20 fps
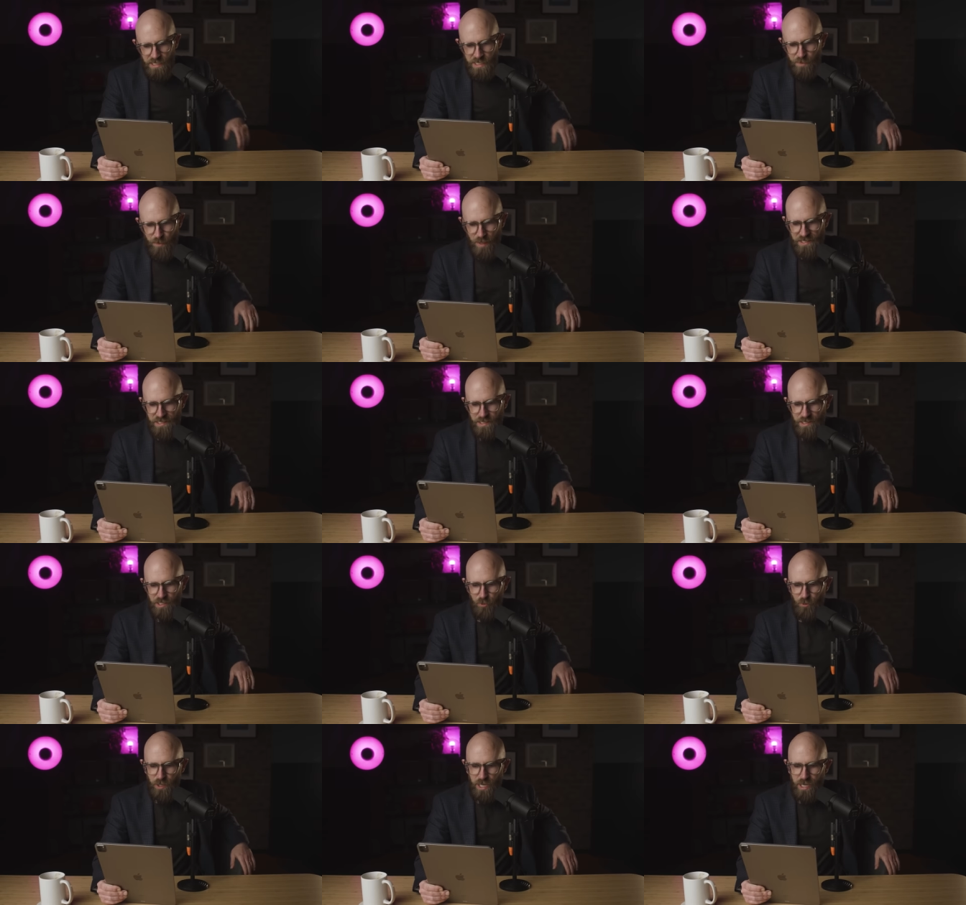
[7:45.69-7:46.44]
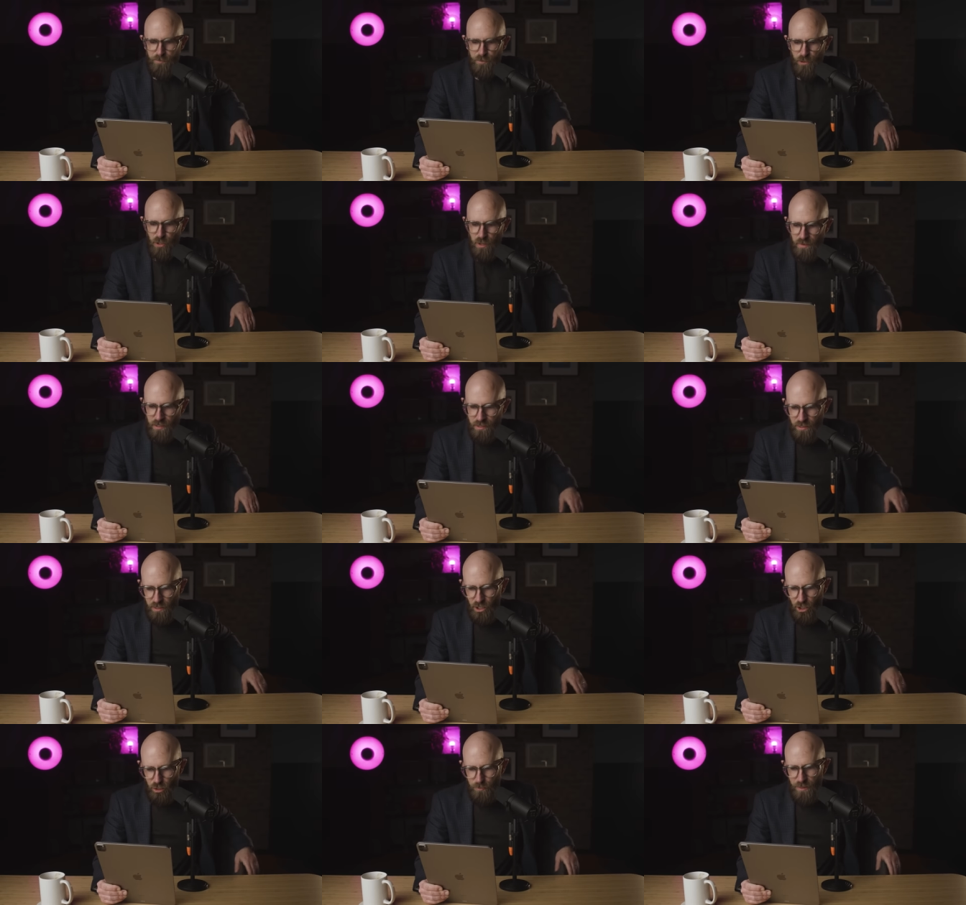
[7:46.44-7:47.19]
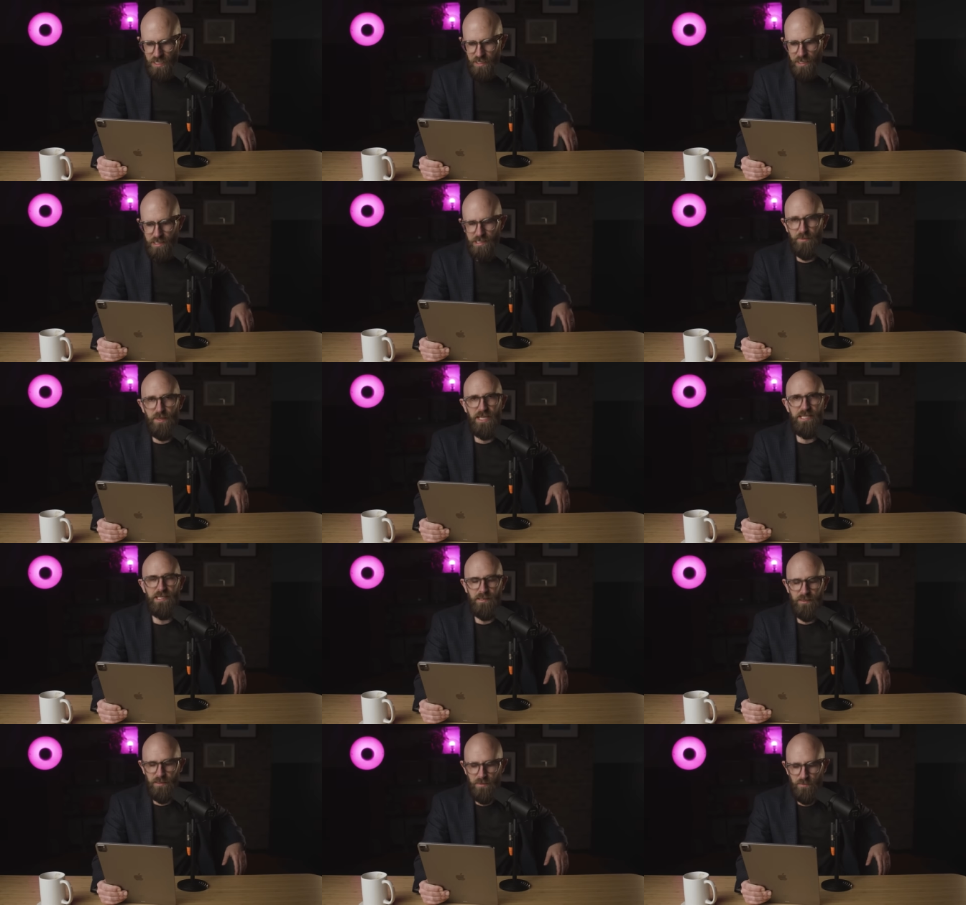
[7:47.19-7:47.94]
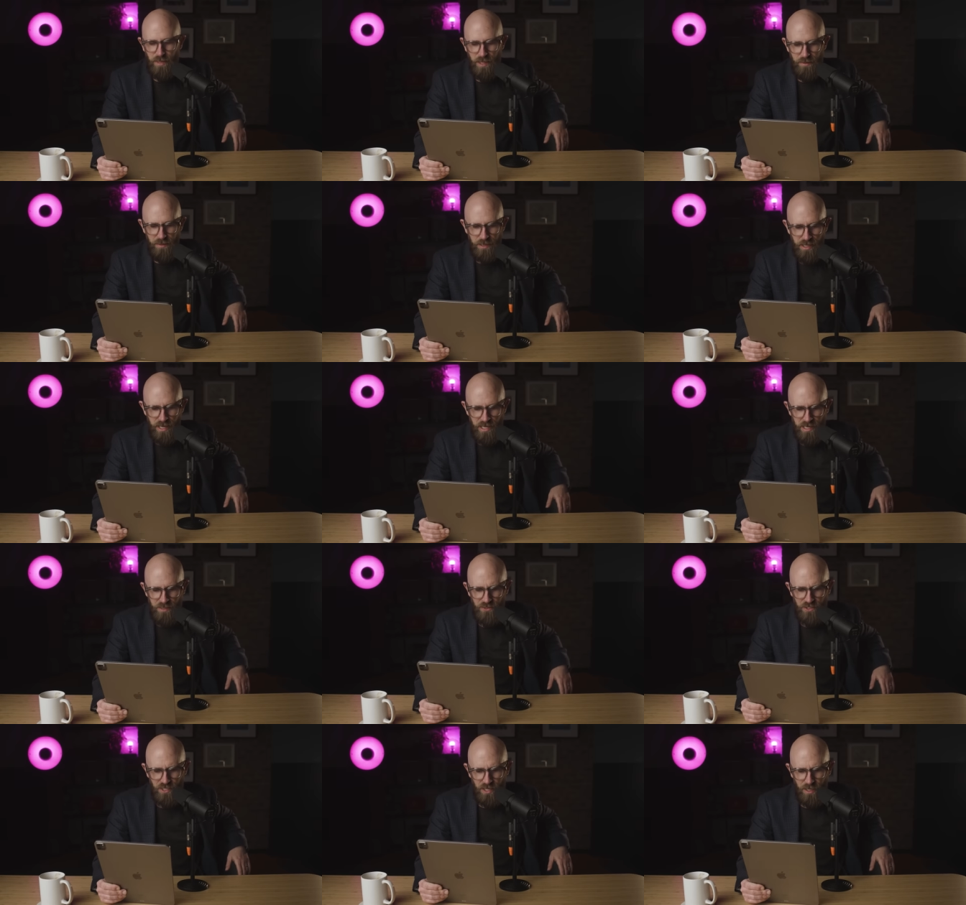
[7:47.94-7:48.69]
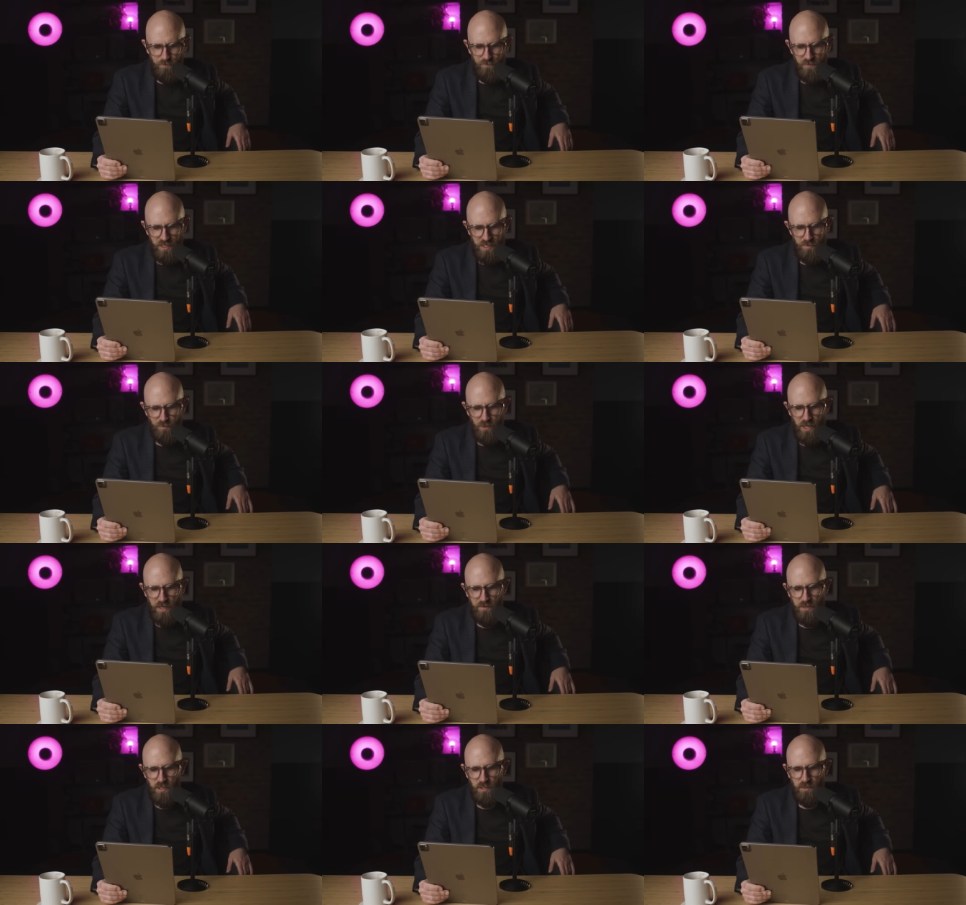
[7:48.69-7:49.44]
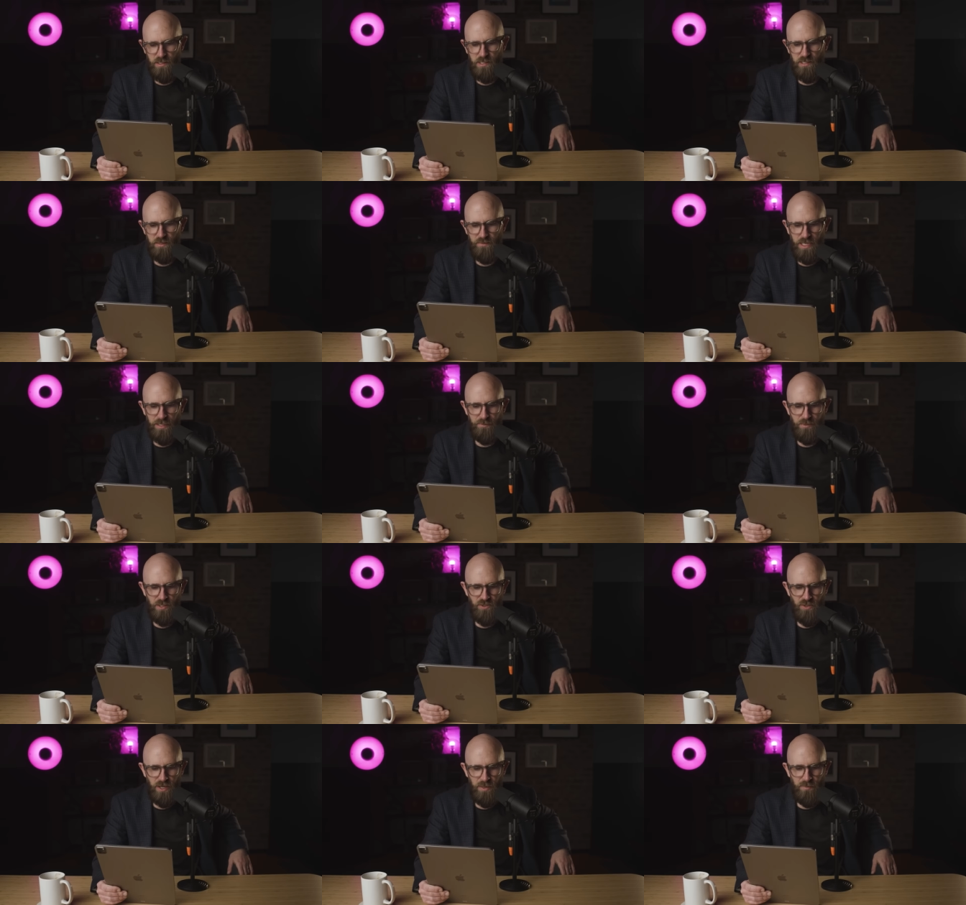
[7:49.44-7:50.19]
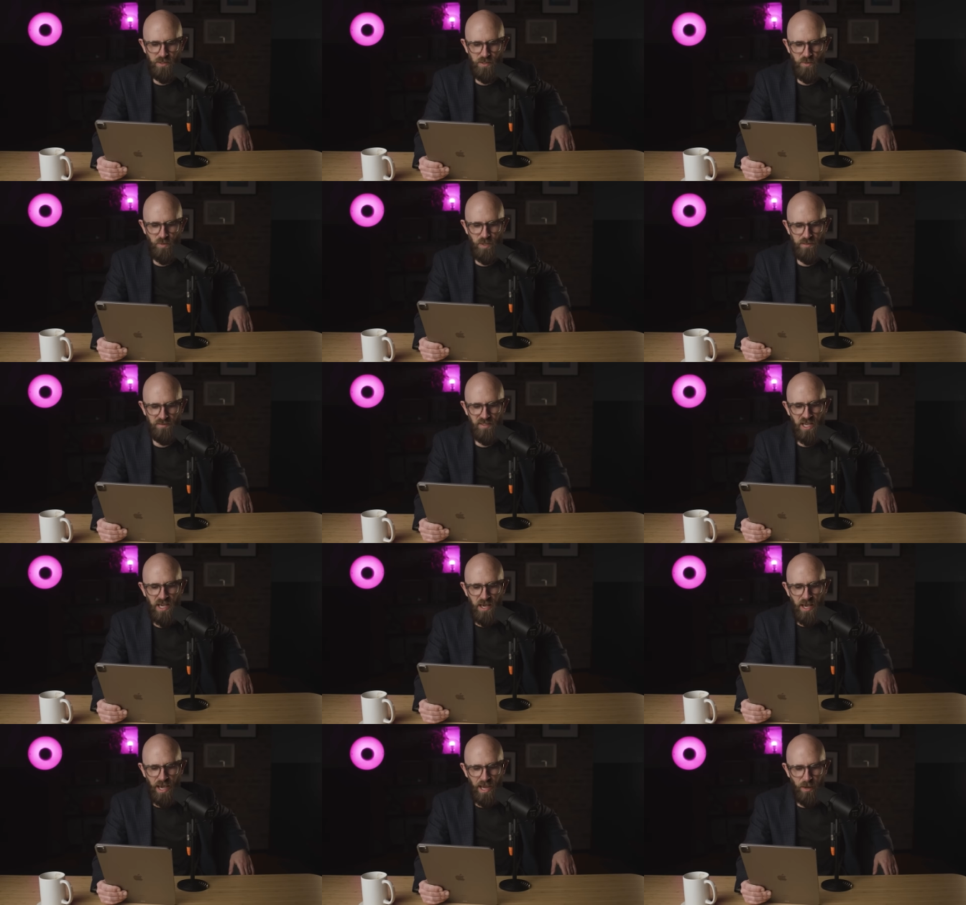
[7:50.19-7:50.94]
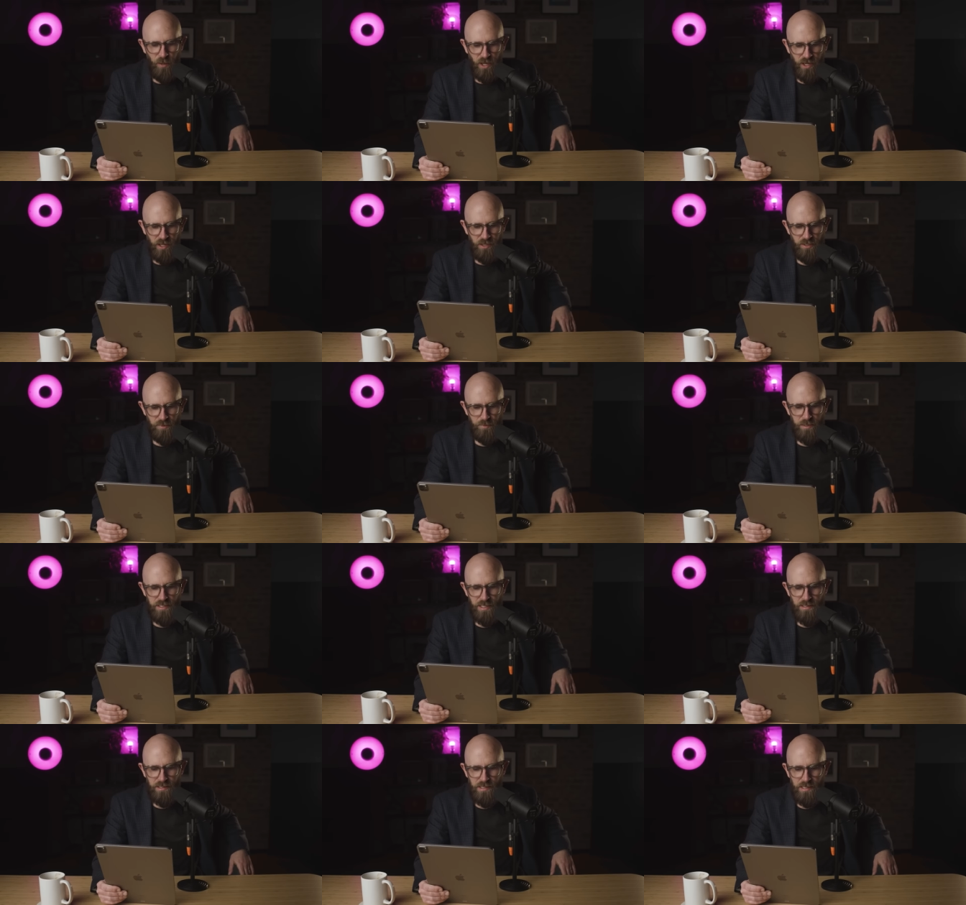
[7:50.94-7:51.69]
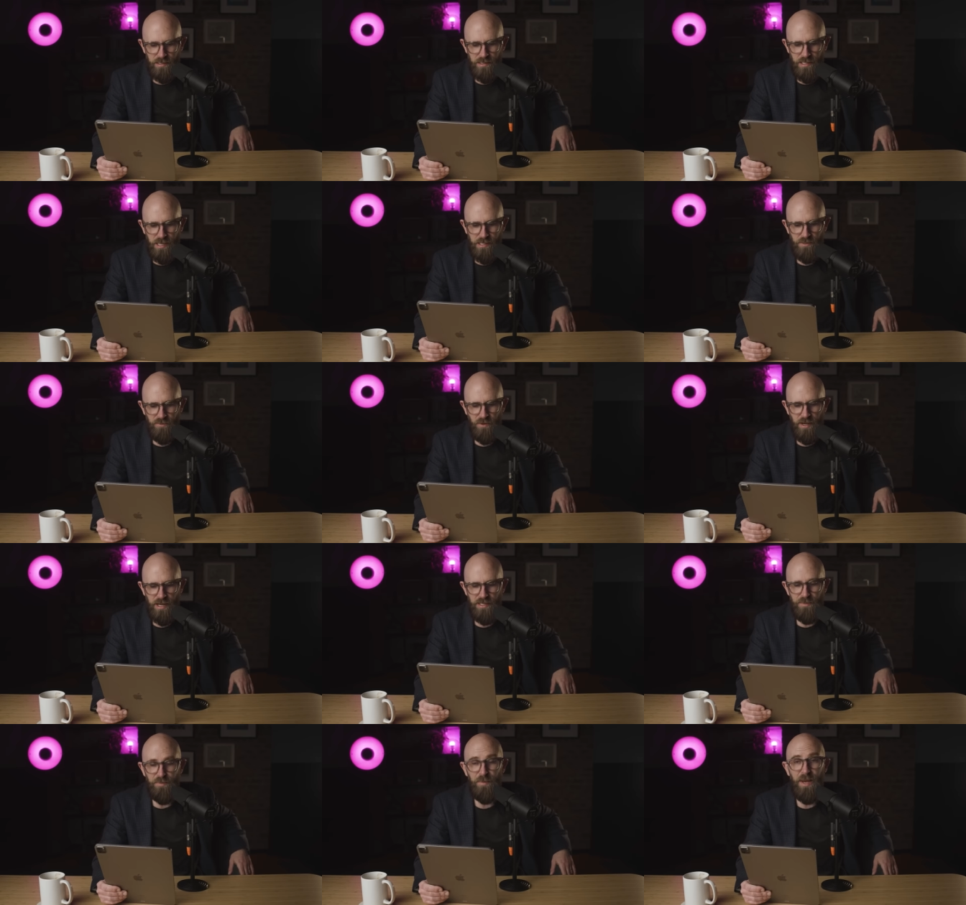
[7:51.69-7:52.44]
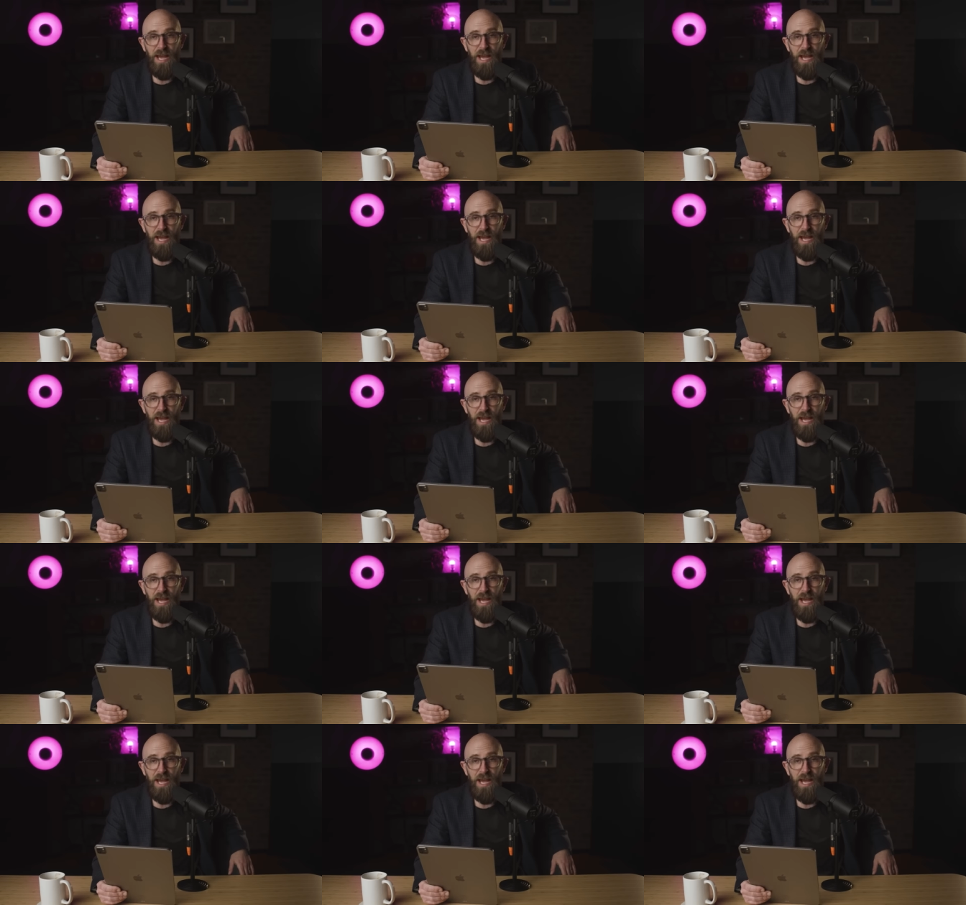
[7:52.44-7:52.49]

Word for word: Spent his career proving that nobody does it better than Mother Nature. This brave doctor developed a treatment with a 100% success rate